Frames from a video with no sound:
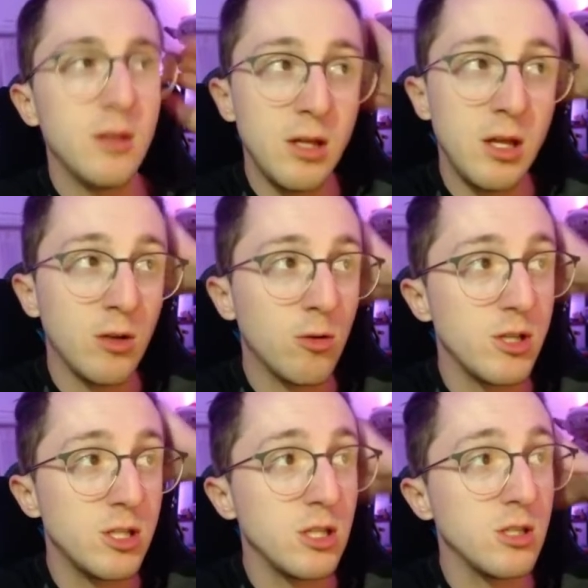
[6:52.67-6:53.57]

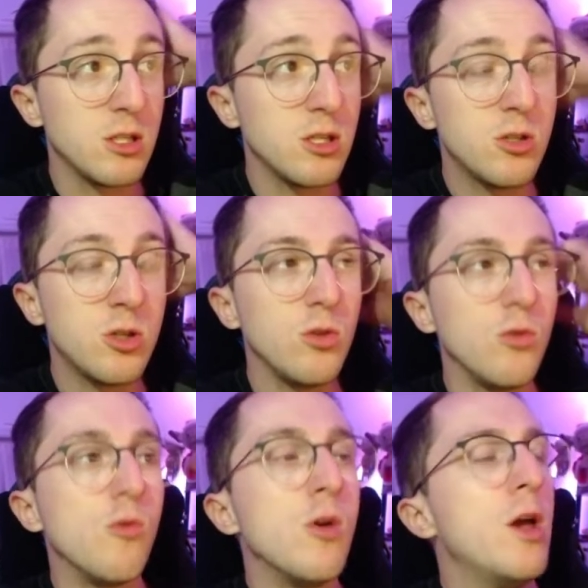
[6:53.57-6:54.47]
increases
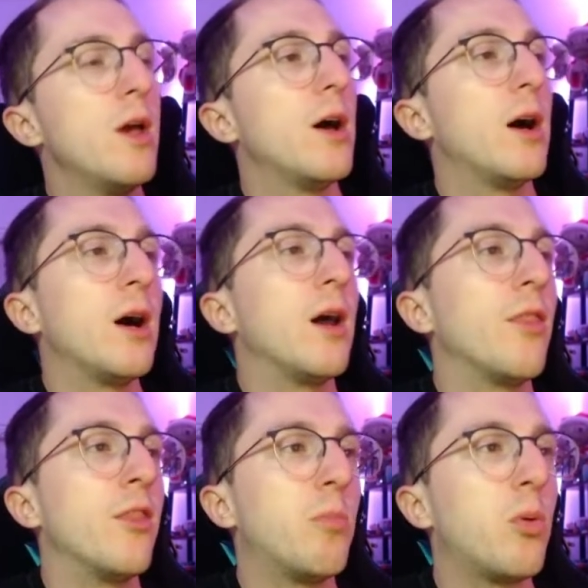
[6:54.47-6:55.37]
to
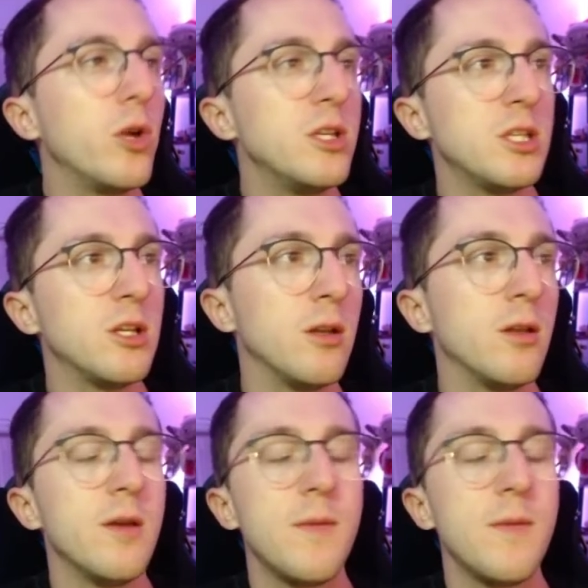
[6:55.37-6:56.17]
the poison